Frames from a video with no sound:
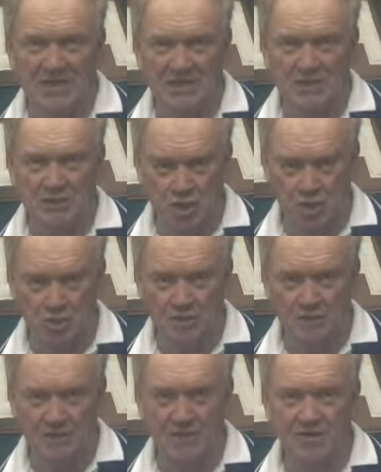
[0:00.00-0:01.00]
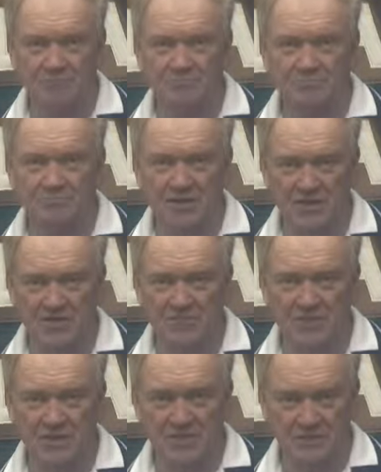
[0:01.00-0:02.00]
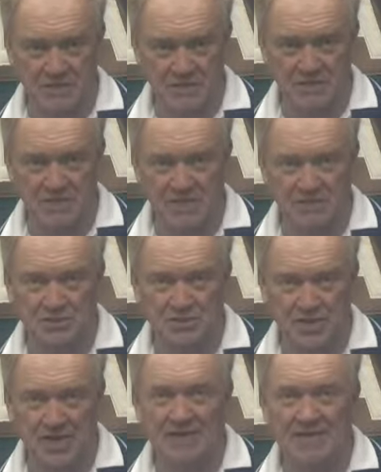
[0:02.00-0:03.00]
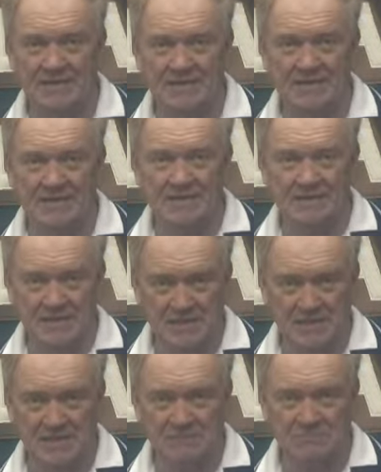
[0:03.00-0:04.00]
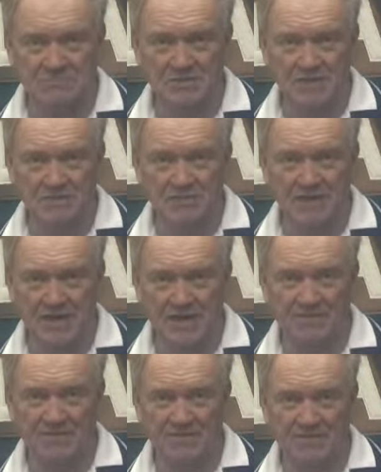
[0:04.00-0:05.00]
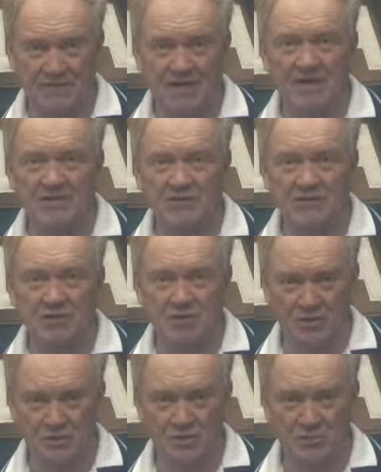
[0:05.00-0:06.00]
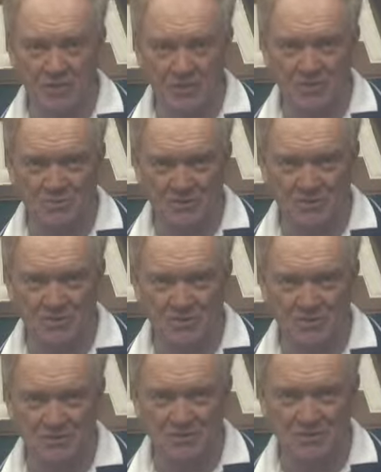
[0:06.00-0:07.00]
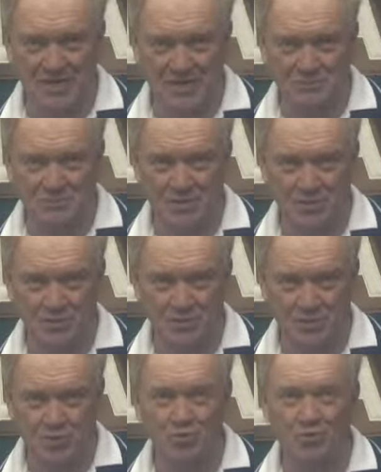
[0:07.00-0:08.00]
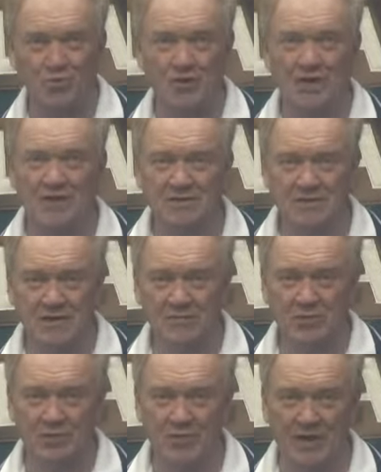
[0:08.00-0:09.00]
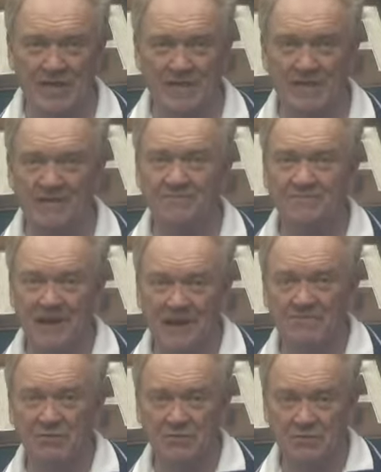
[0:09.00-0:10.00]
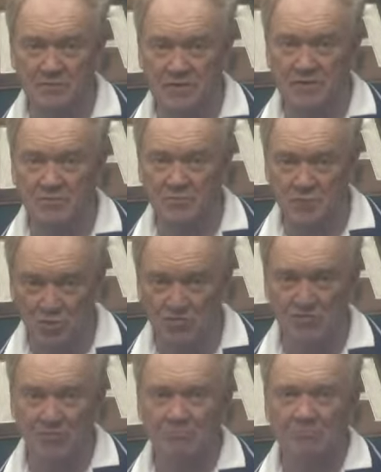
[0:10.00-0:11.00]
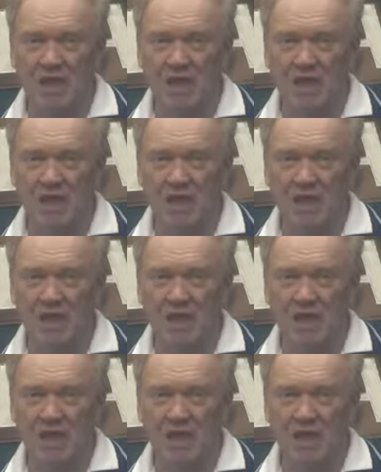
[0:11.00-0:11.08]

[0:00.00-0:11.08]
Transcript: He told them if they did not sign, then it would have an effect on their pay raises, Hatmaker told WLAF after the meeting was over.